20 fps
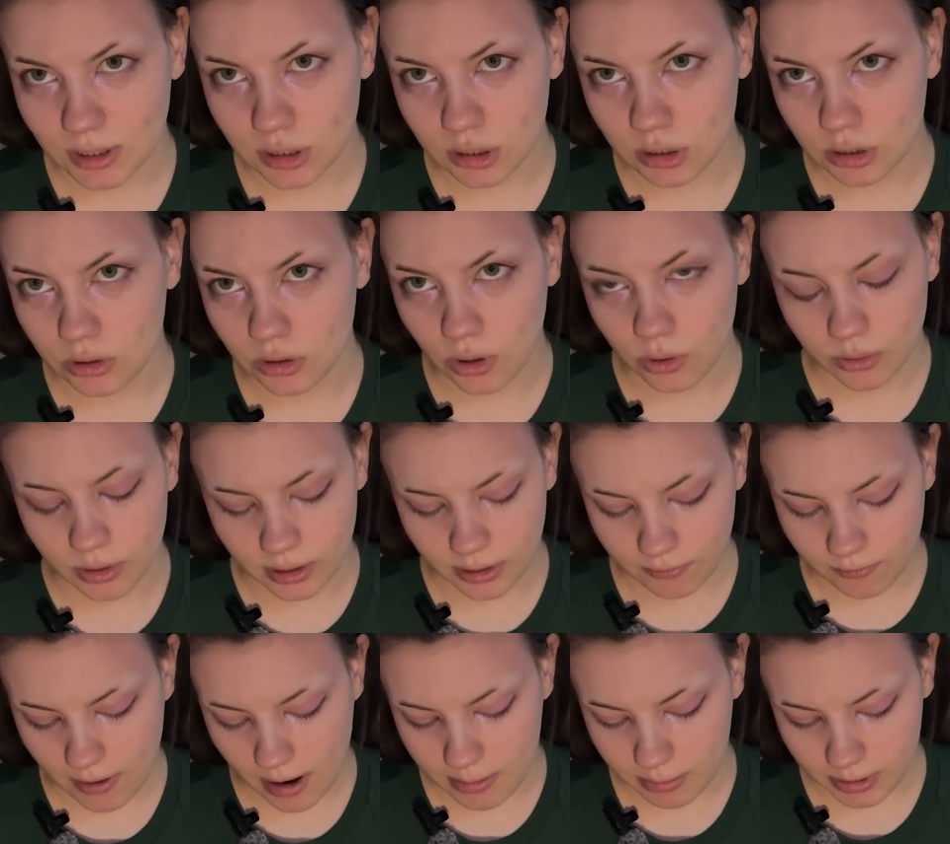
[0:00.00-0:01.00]
clothing
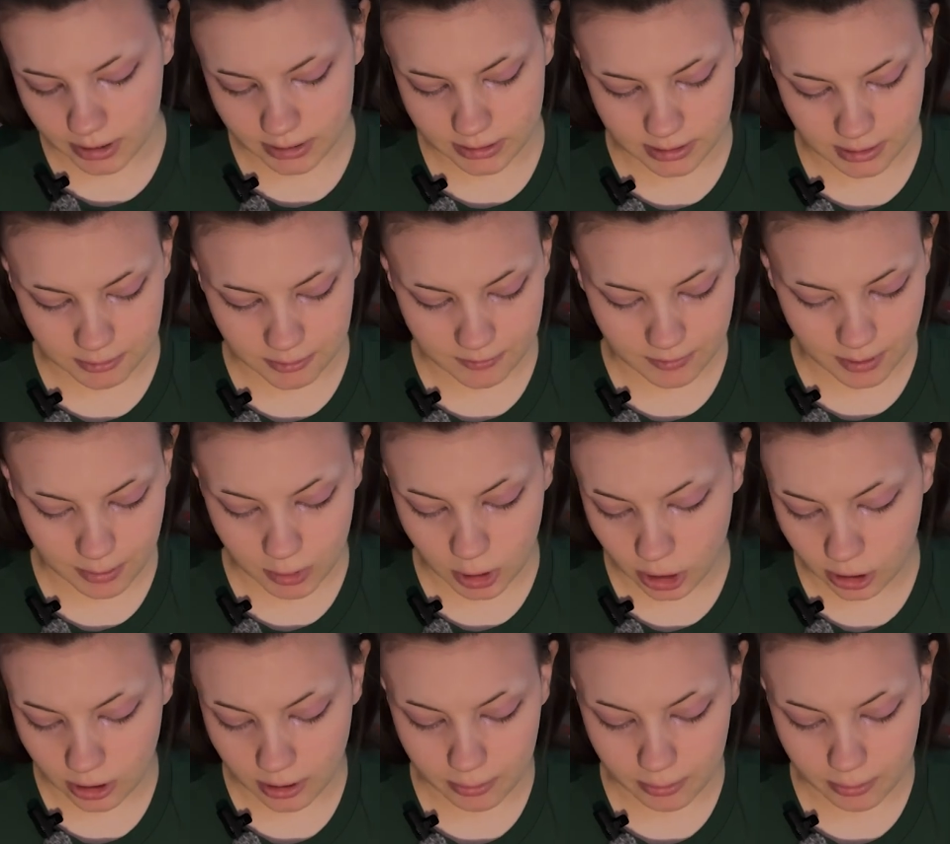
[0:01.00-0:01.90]
fabrics, some of them are